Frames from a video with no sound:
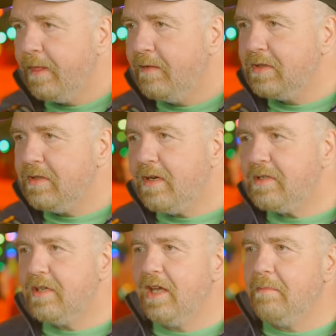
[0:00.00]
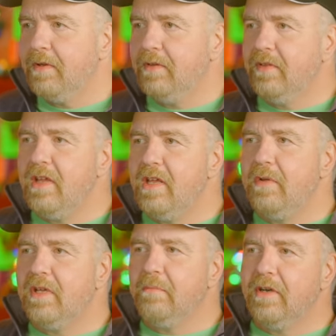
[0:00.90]
If it's not escape, then
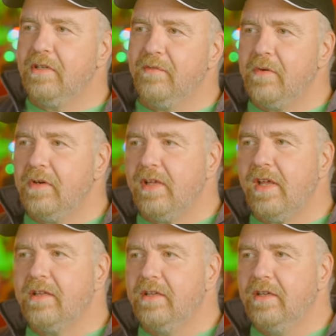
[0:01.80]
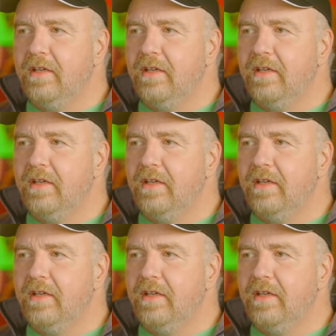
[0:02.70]
we compare it to 48,